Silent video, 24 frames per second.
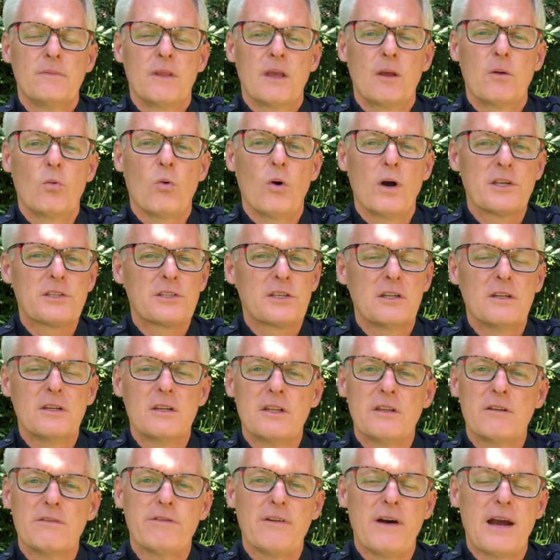It wasn't
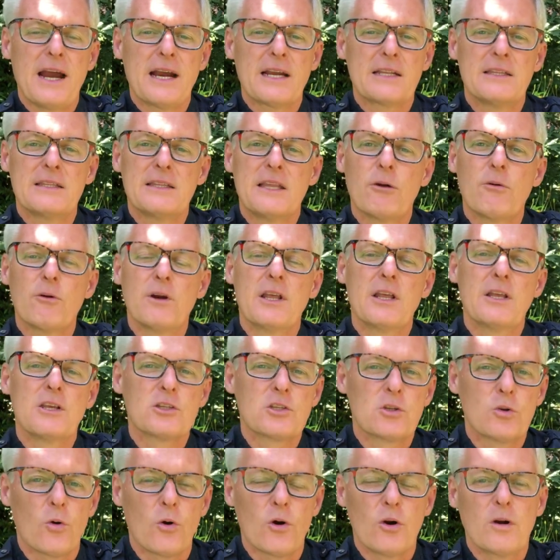in the fact that they were in a
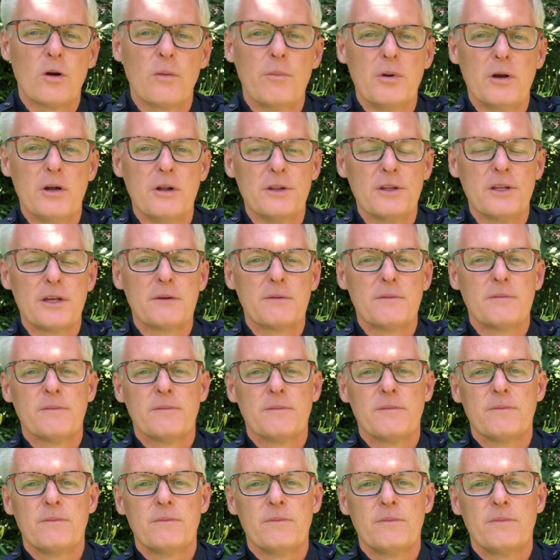historical building,
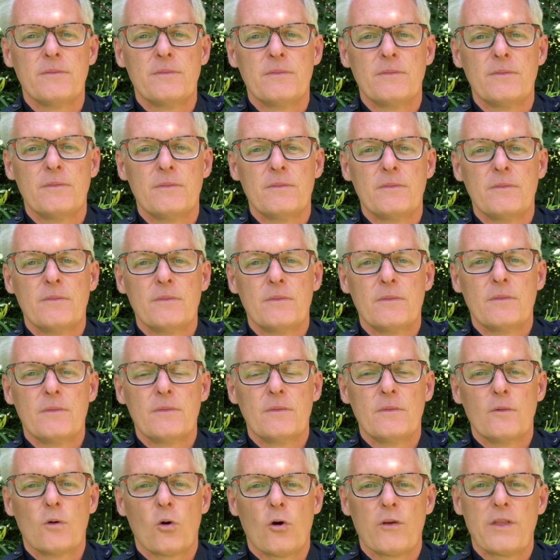
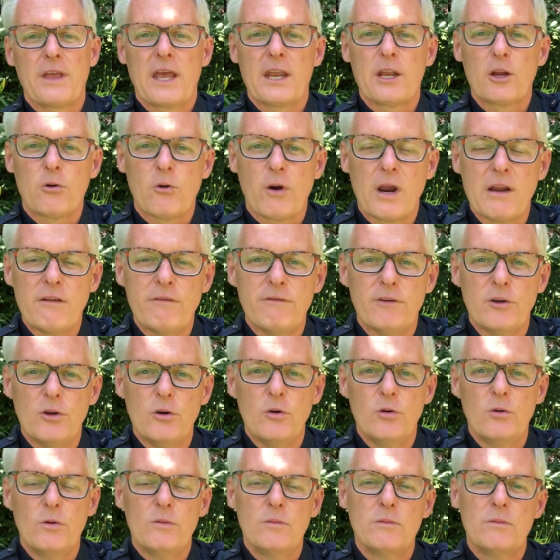or they had a great
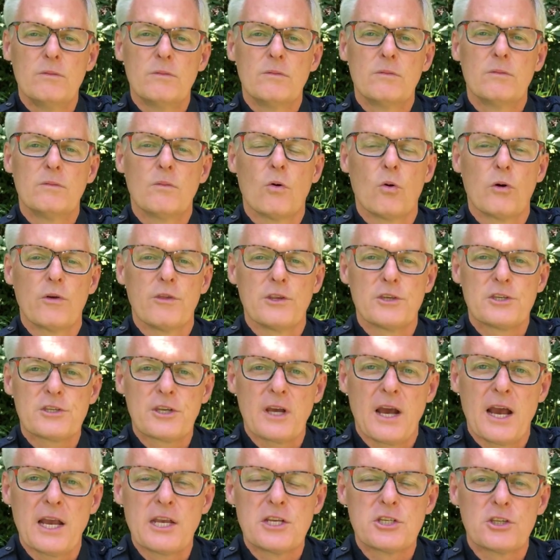view, or the
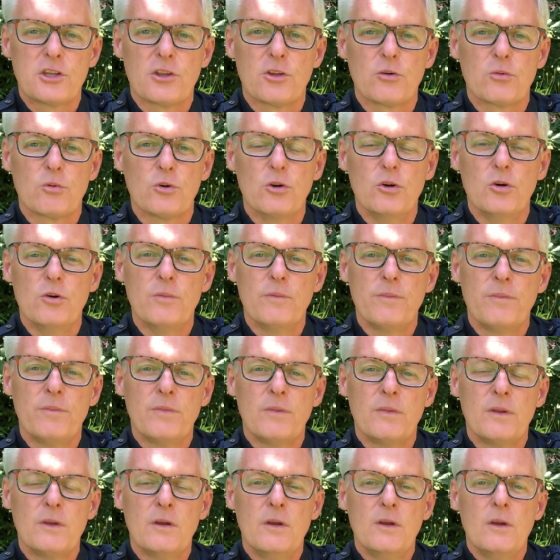size of the room.
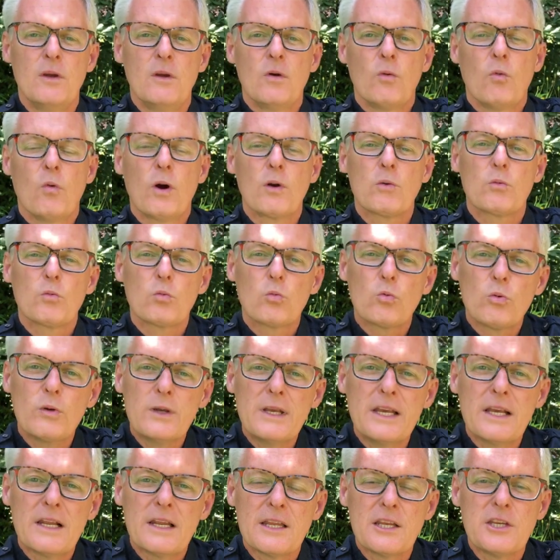What
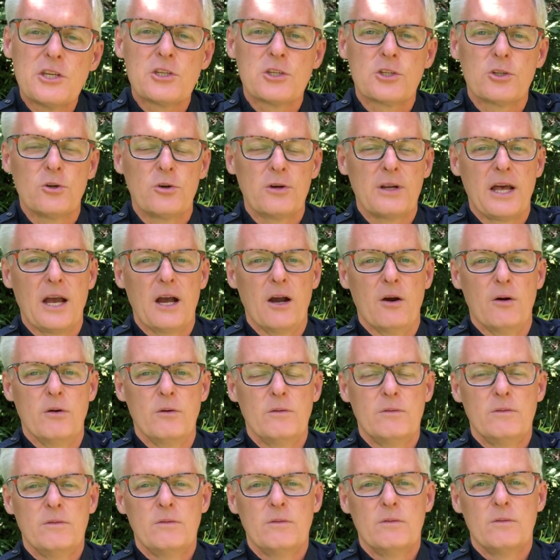really stood out
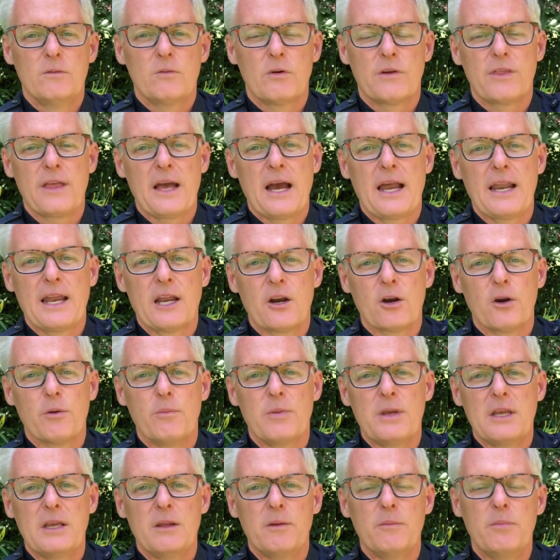with that
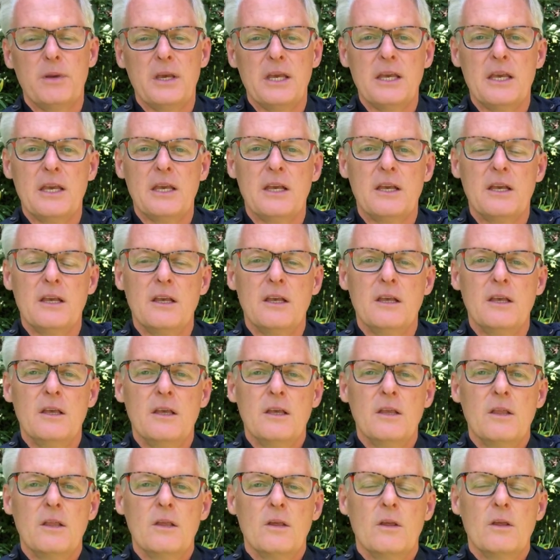Airbnb
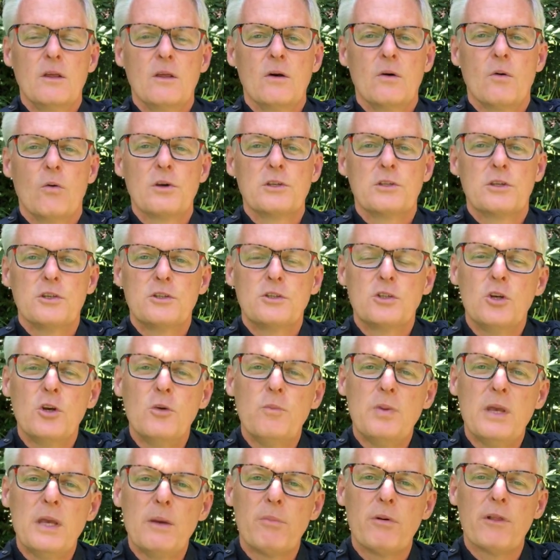was the two
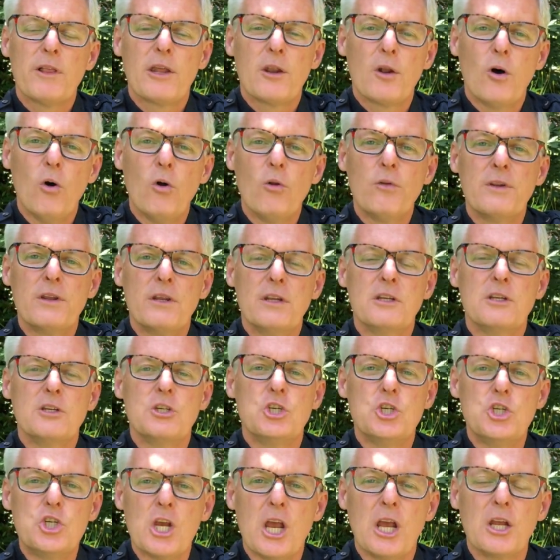people that owned it
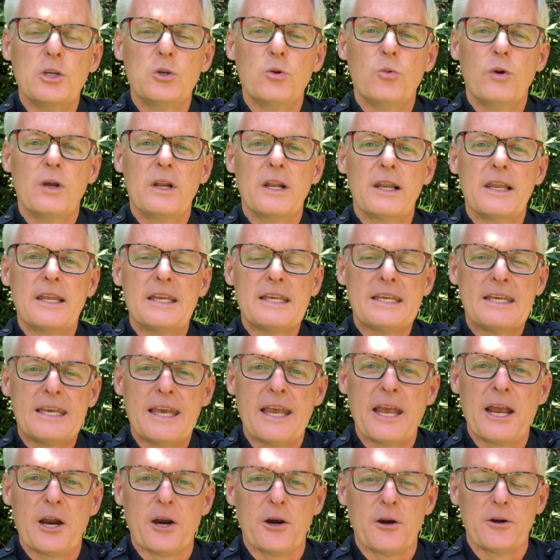genuinely
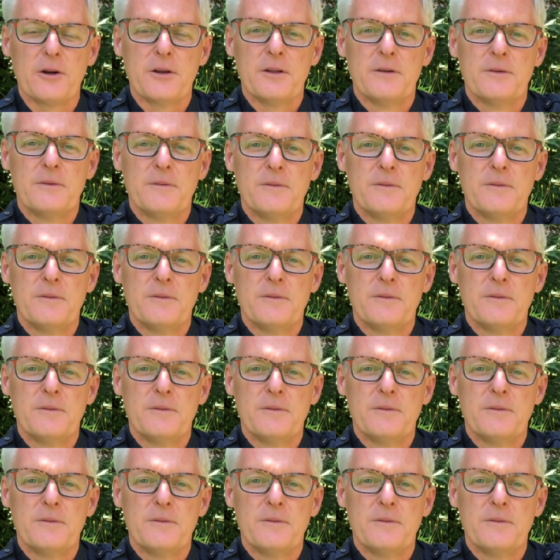cared.